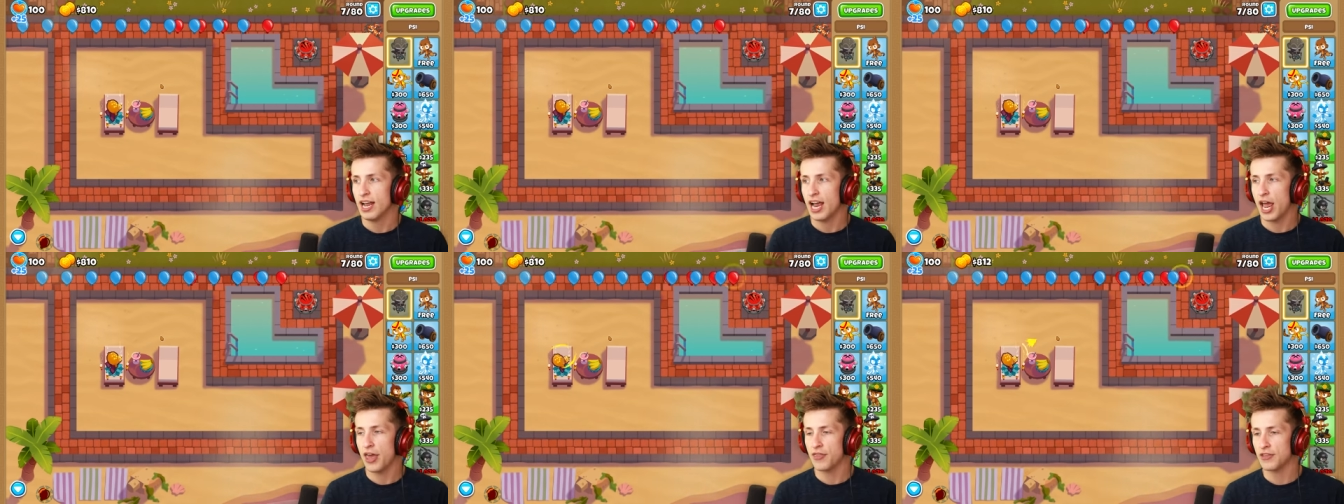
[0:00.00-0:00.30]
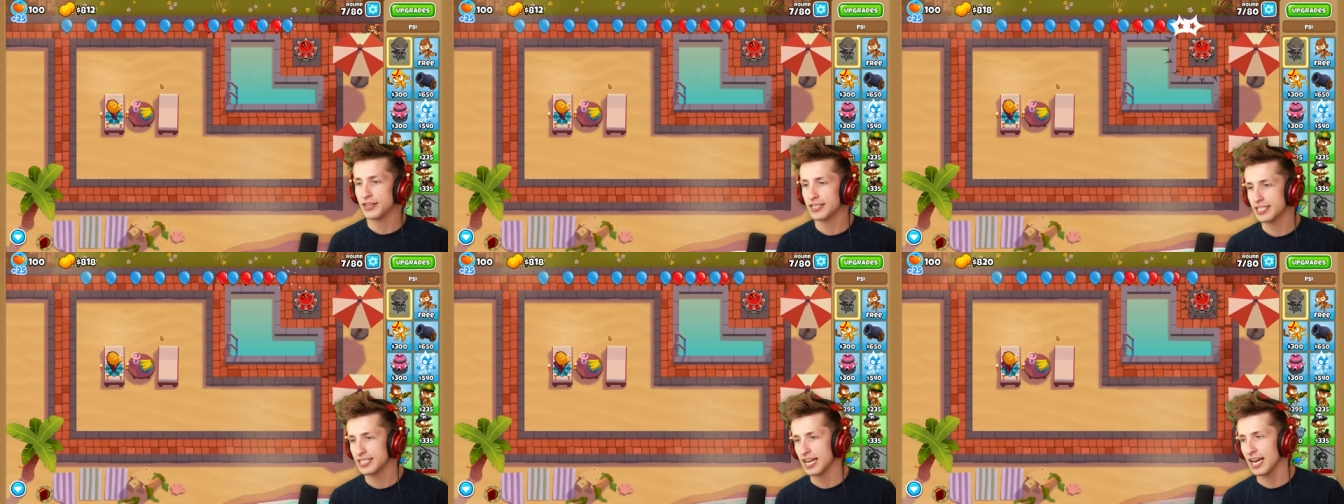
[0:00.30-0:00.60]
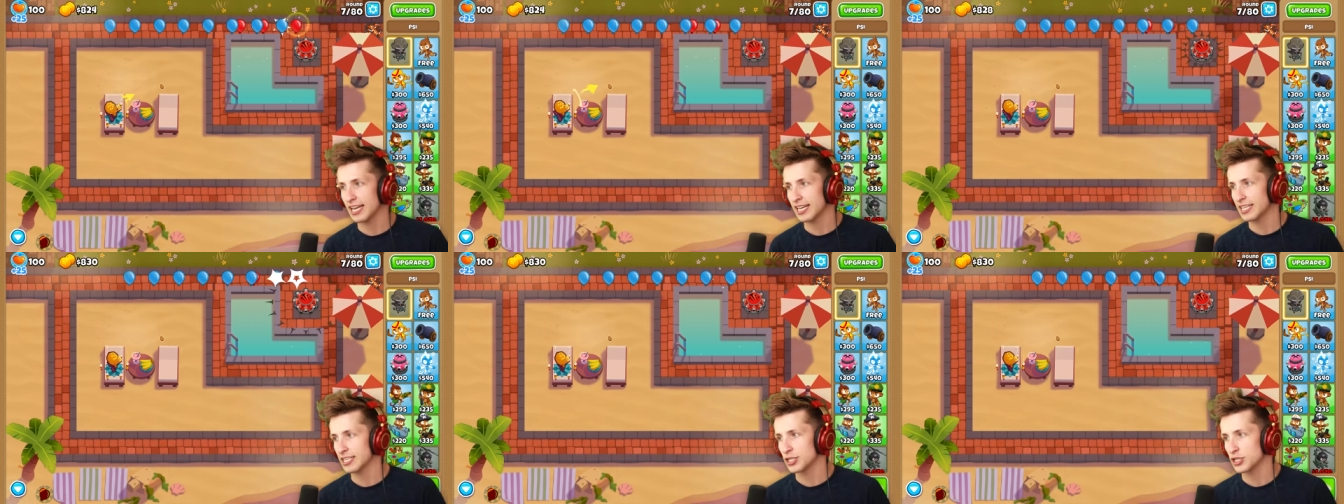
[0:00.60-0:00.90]
and then
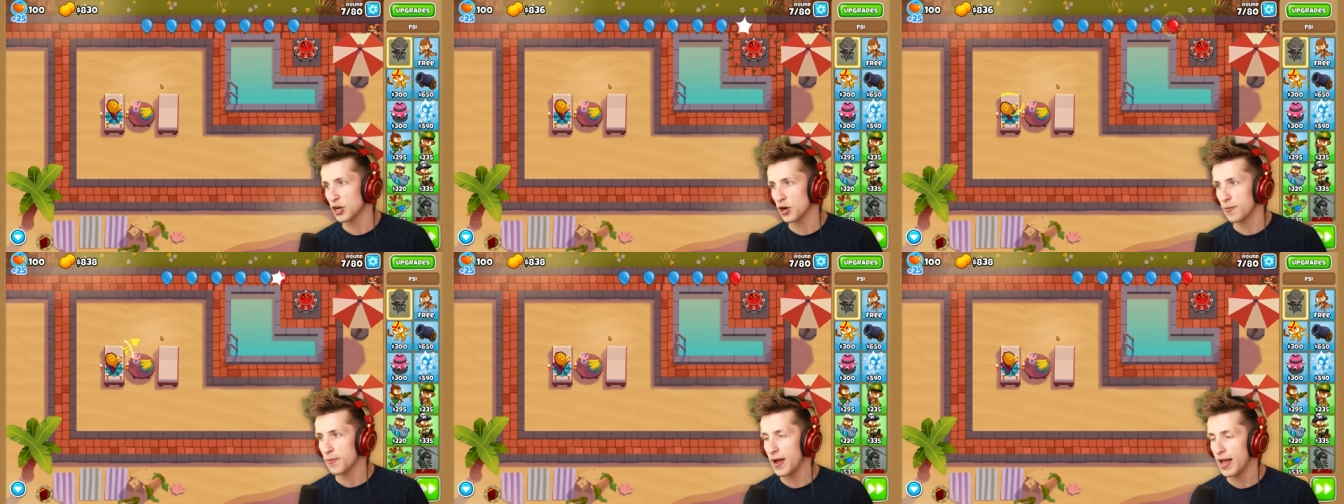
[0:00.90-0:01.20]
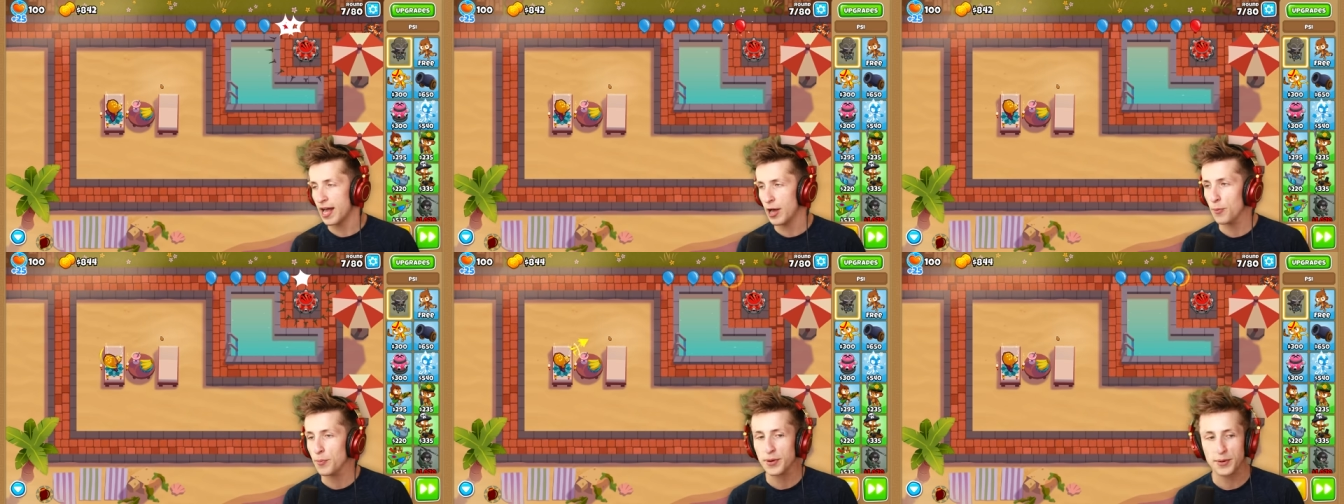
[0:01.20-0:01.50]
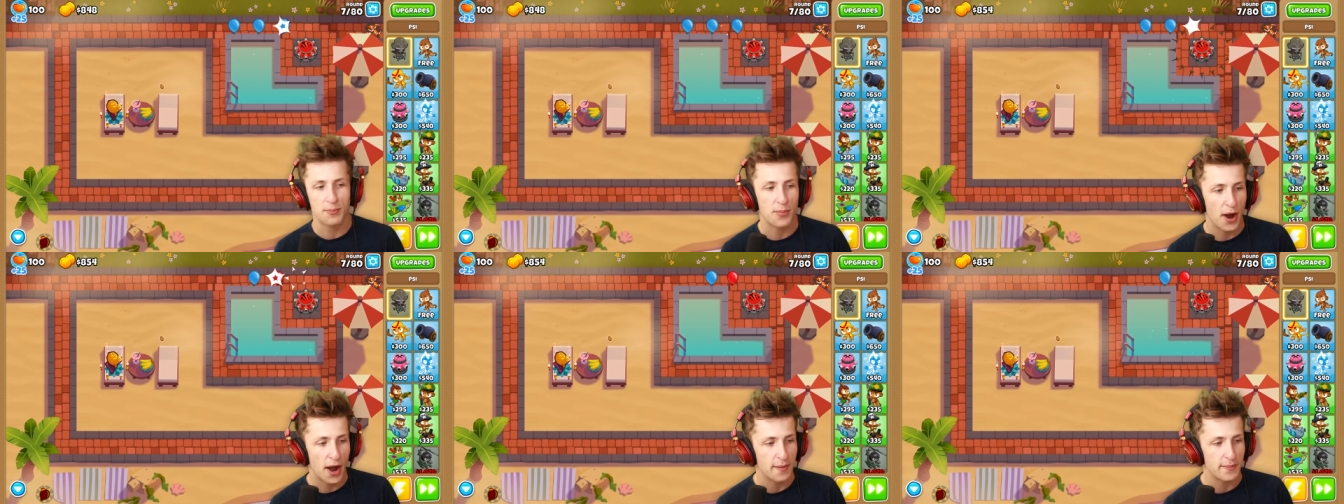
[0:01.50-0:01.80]
Psi can start
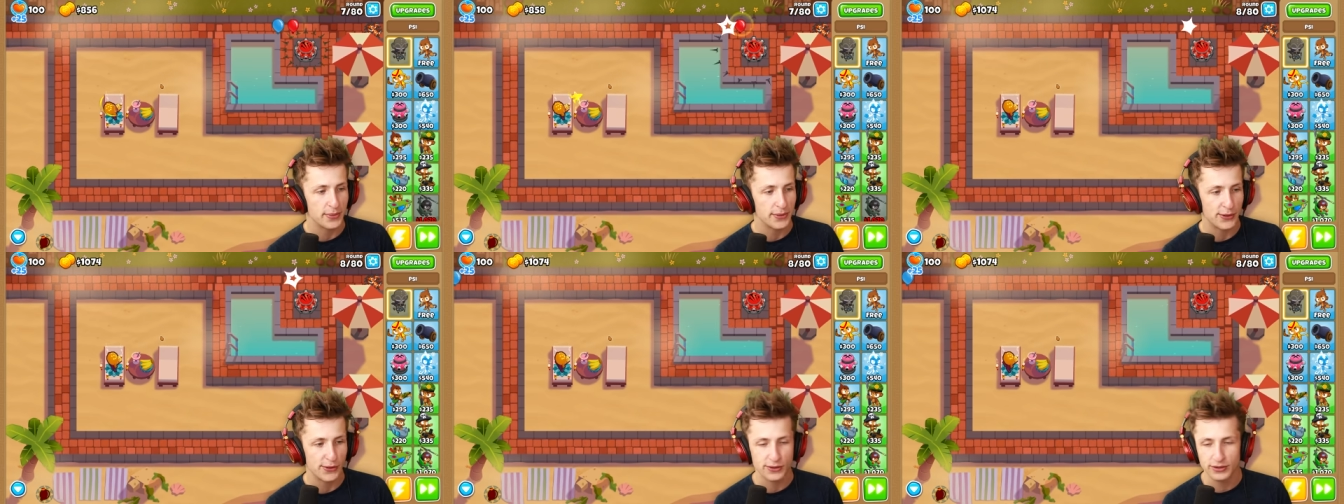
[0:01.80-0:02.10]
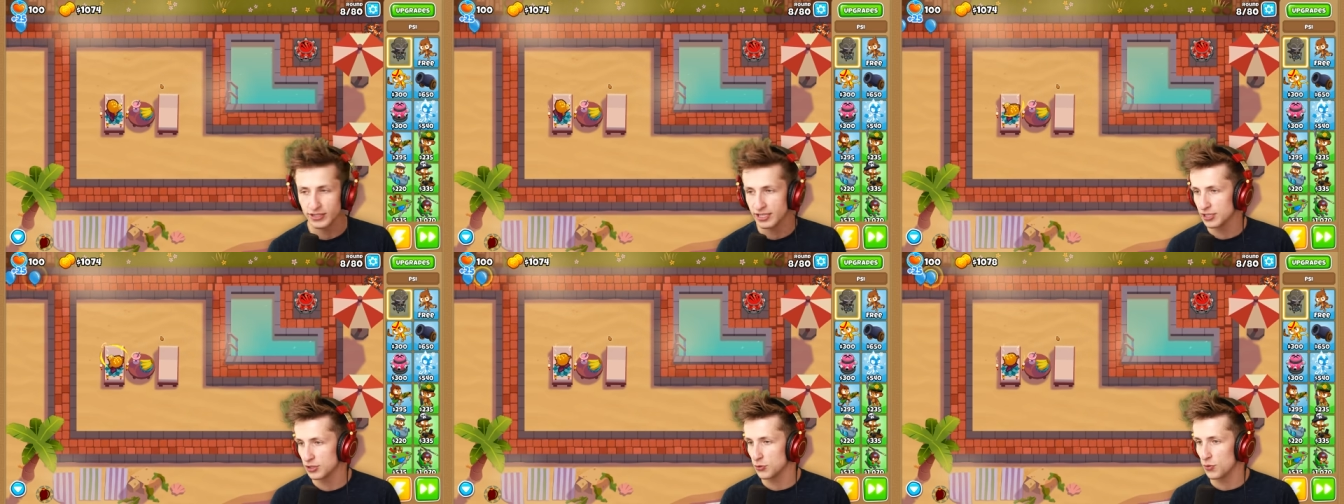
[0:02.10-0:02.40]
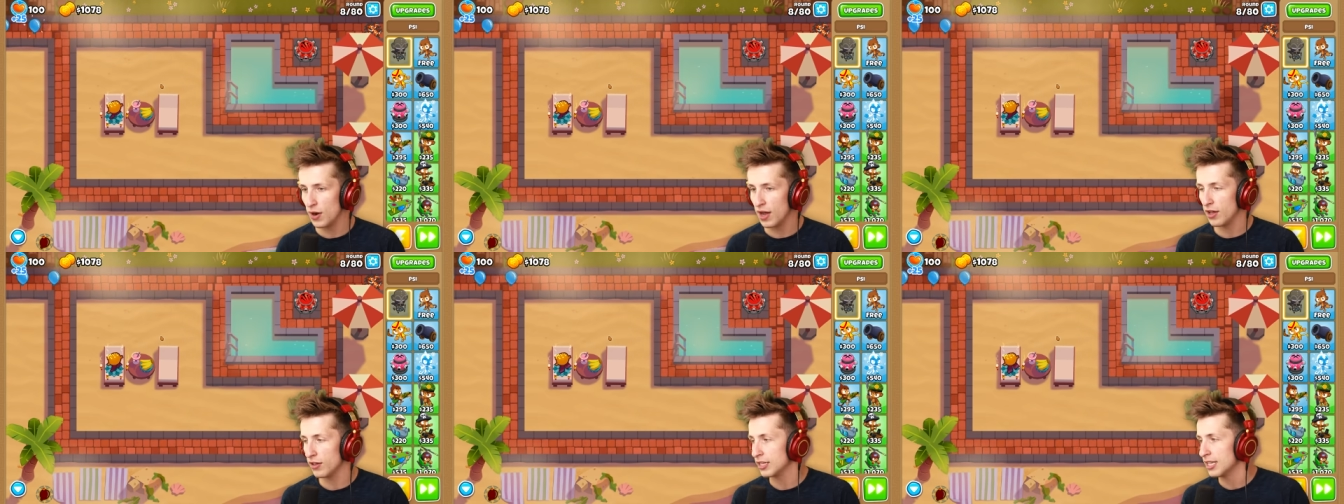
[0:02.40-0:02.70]
helping pop balloons as
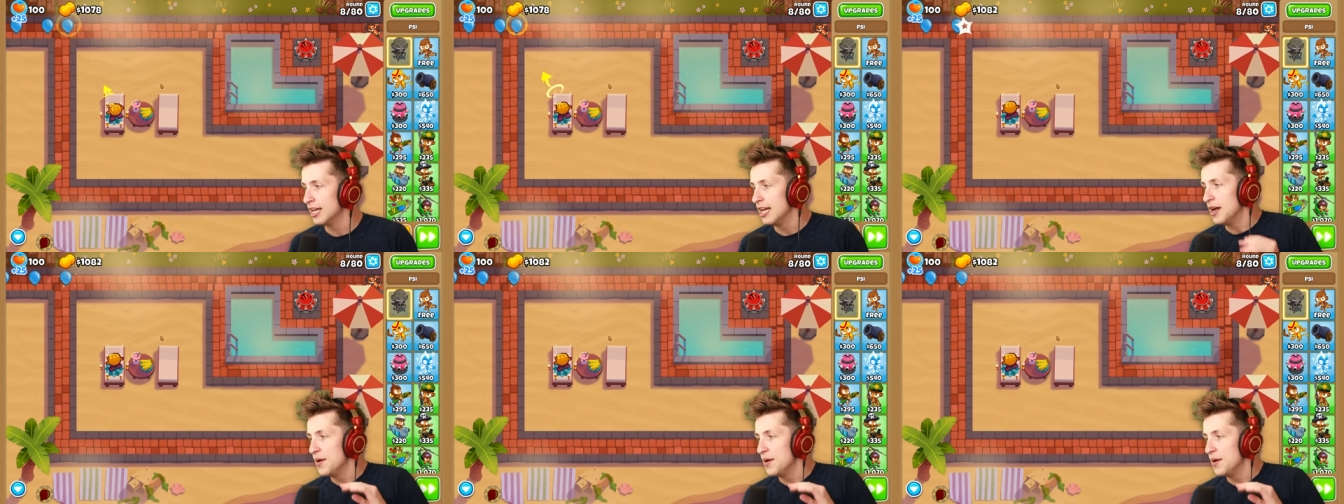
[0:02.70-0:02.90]
well.